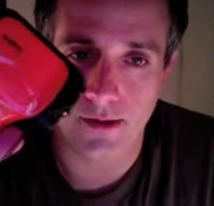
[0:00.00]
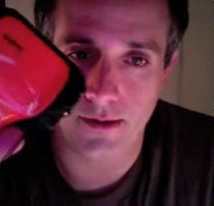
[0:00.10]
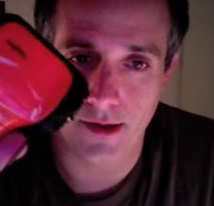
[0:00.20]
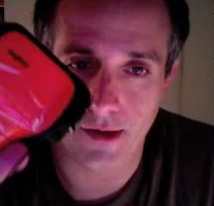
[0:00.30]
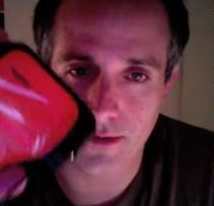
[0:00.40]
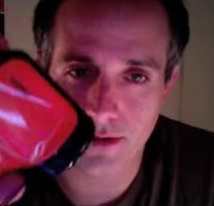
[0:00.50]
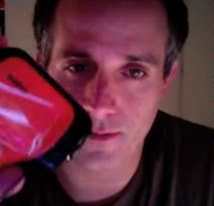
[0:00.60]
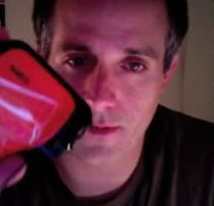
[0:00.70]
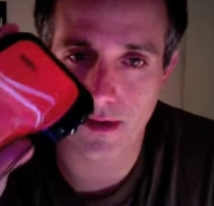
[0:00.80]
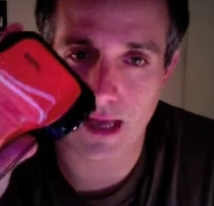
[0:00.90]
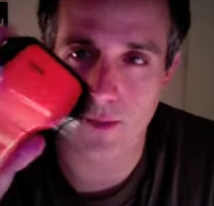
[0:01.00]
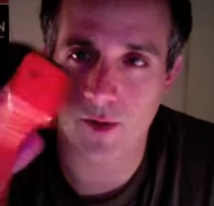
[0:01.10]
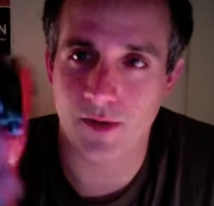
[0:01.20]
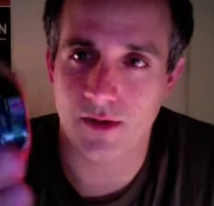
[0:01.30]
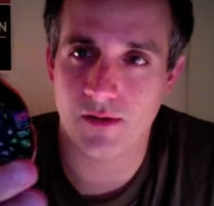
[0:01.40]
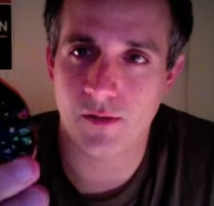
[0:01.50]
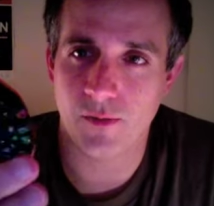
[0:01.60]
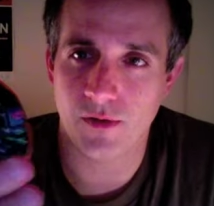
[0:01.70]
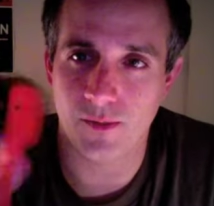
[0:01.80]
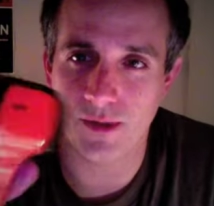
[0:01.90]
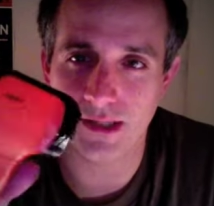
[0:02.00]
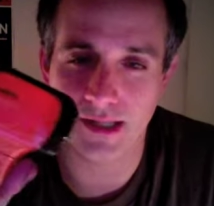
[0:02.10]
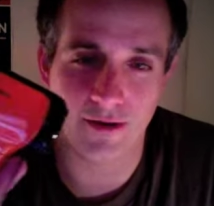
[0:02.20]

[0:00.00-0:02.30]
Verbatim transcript: I know it's a small camera, but it's still pretty big to carry